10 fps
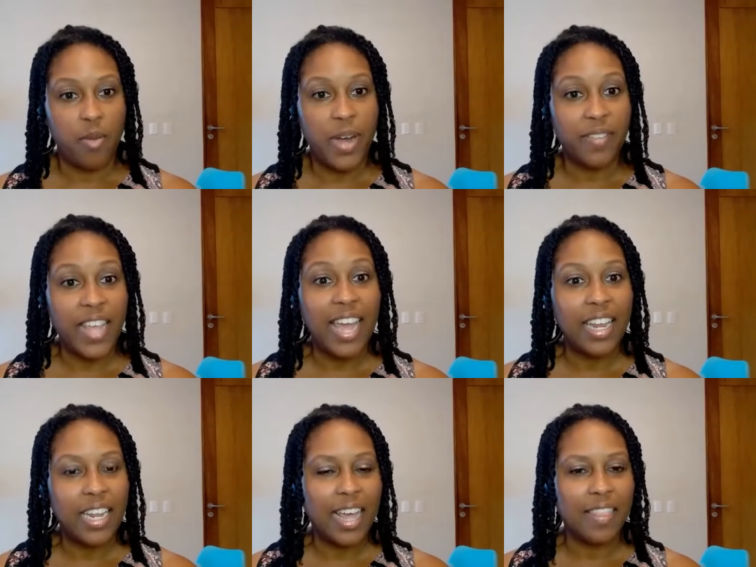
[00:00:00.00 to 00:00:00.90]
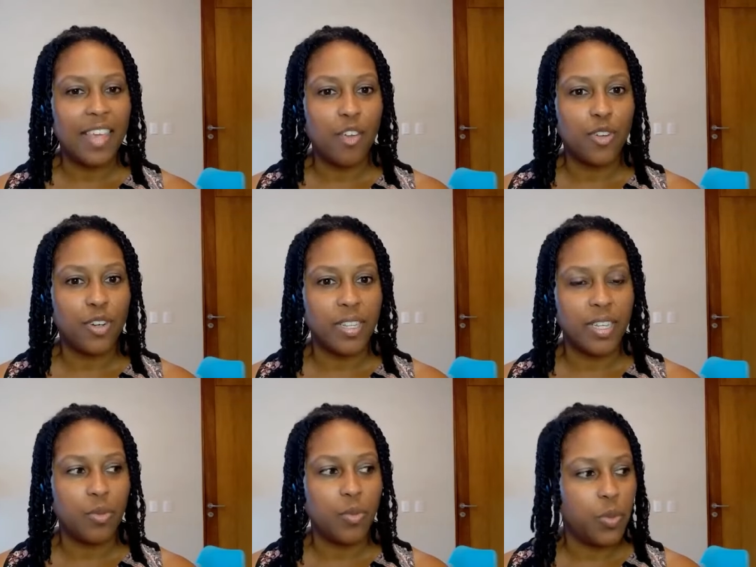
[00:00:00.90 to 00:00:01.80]
about that. And then I think for
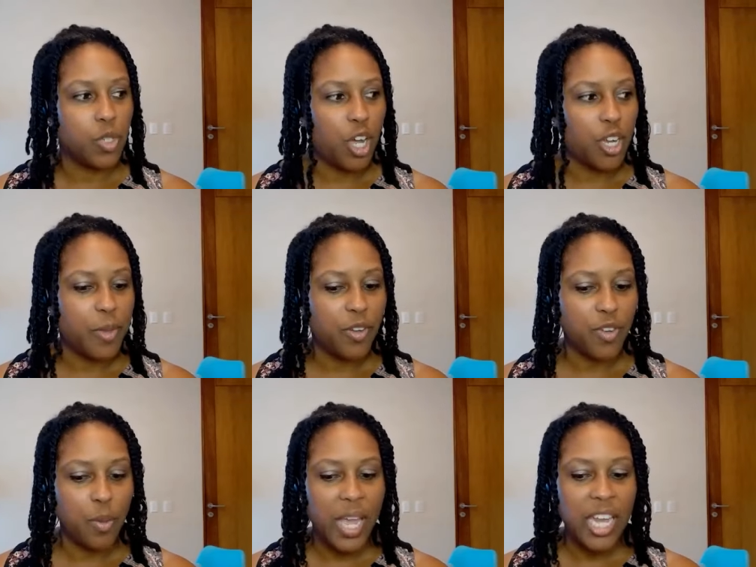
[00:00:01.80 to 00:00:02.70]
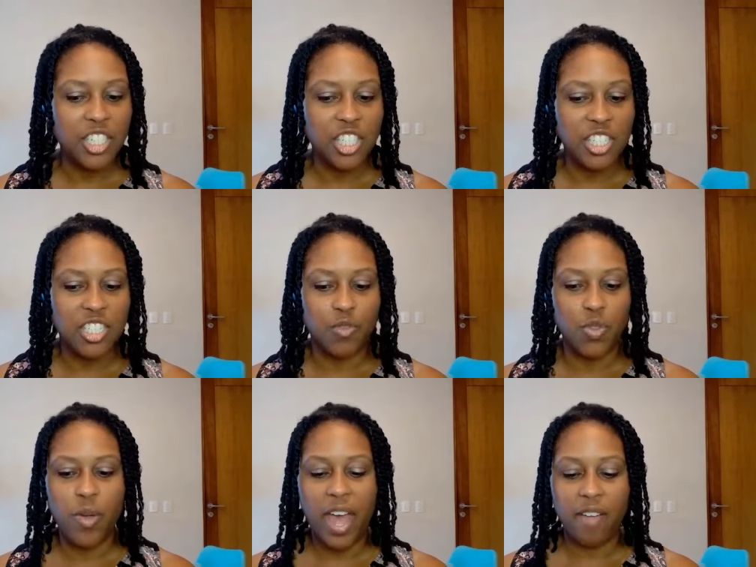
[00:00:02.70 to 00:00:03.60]
like we were talking about for the mannequins, if
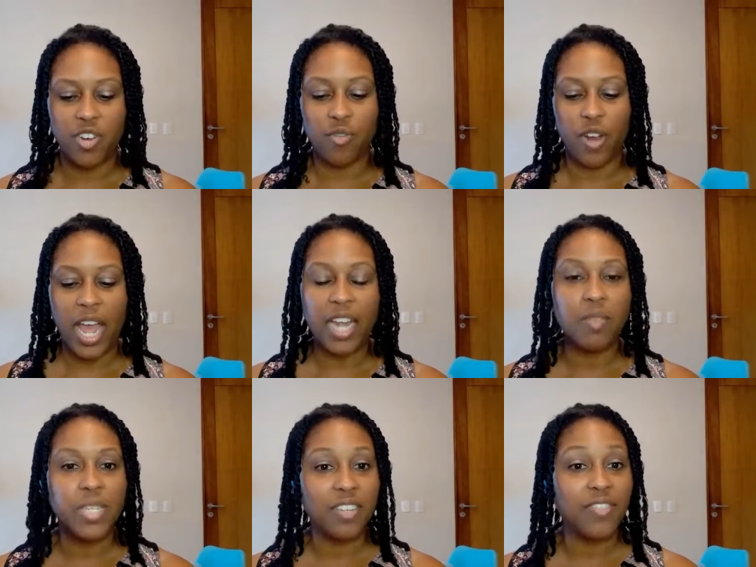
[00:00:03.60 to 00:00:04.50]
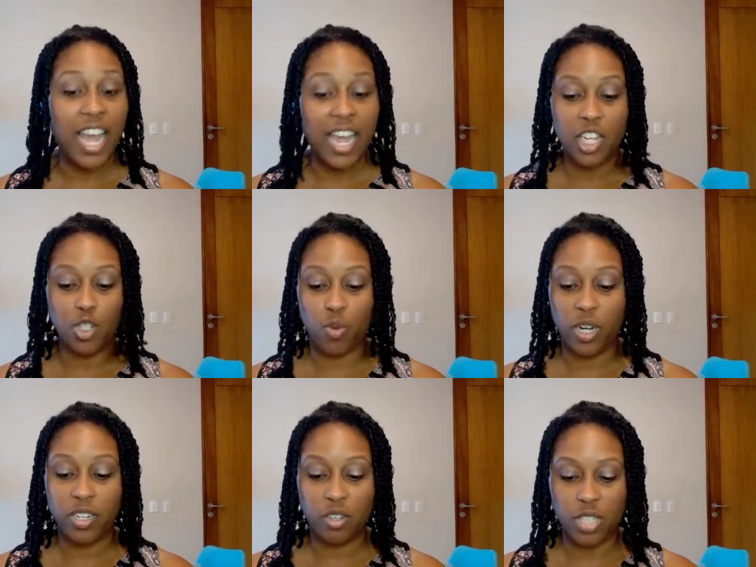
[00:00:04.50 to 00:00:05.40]
you have different elements of that, each
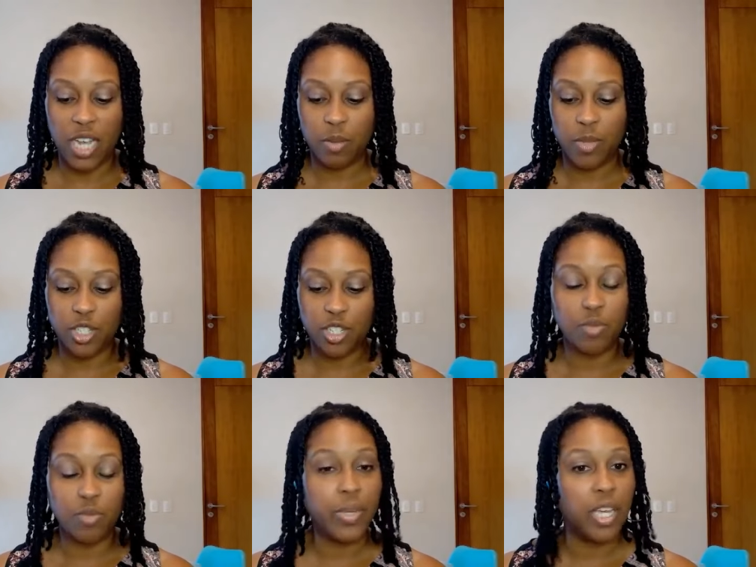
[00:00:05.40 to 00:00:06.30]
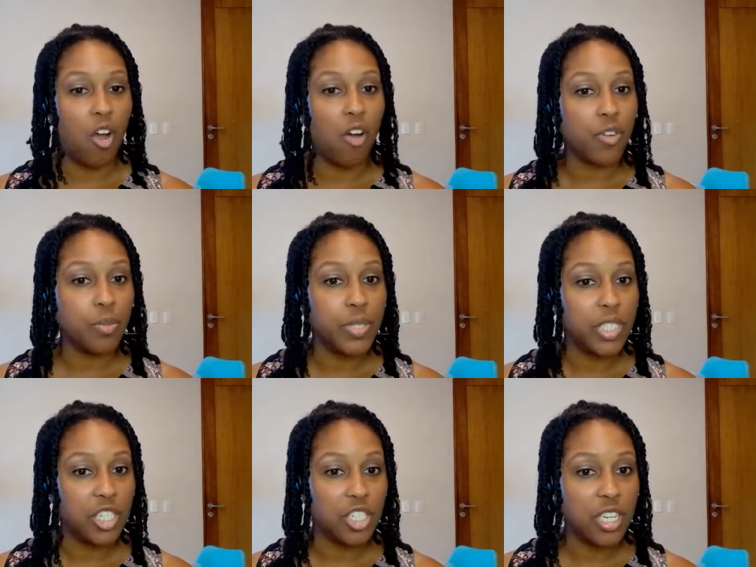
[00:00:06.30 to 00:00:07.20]
one of those elements could be an offer
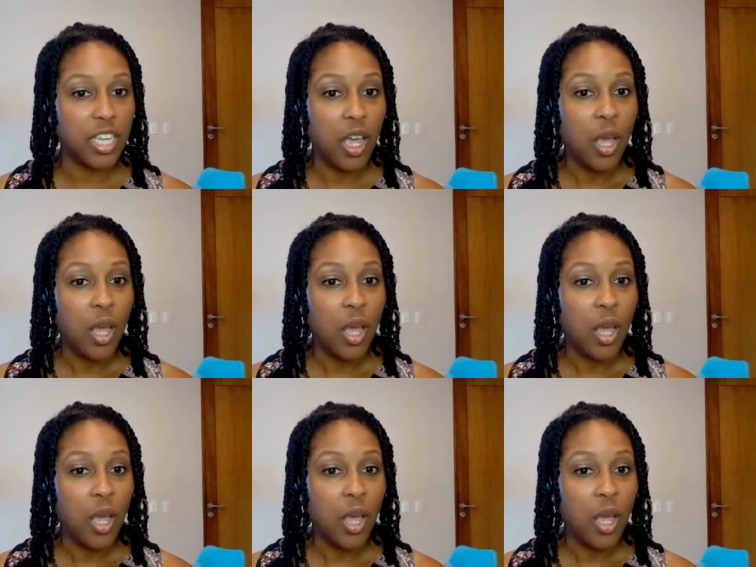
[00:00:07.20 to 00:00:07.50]
potentially,